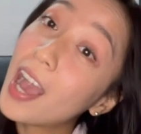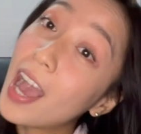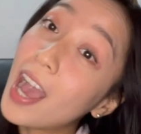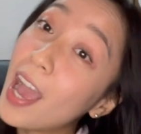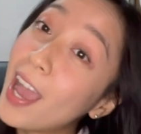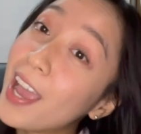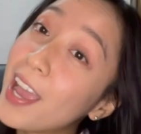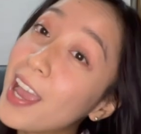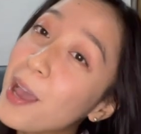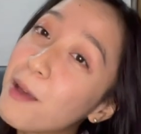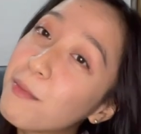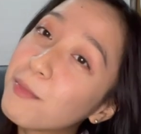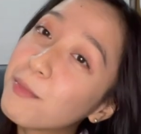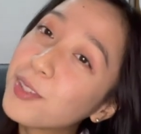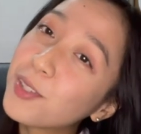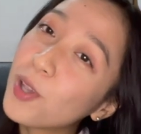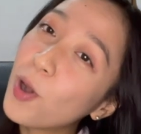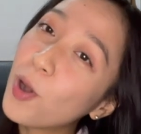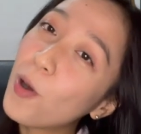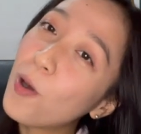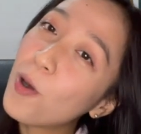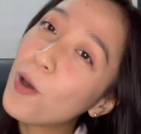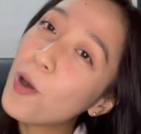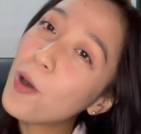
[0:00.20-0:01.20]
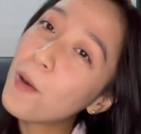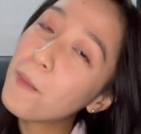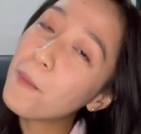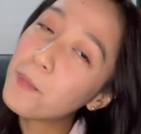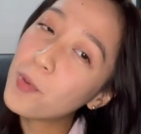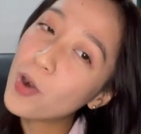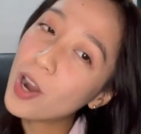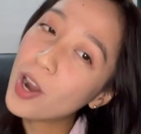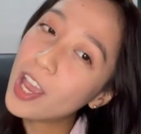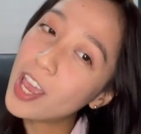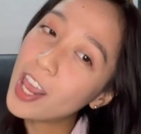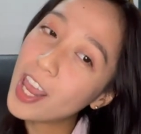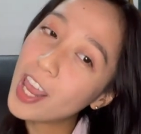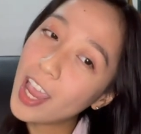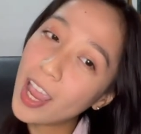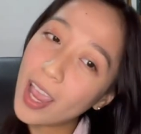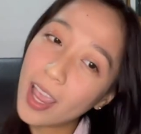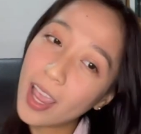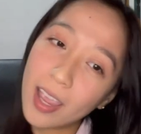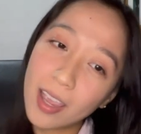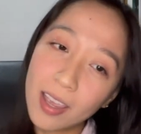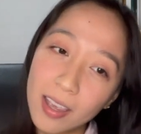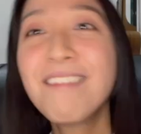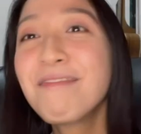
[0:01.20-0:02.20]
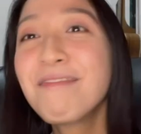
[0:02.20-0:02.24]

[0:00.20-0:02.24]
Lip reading: I am so pretty.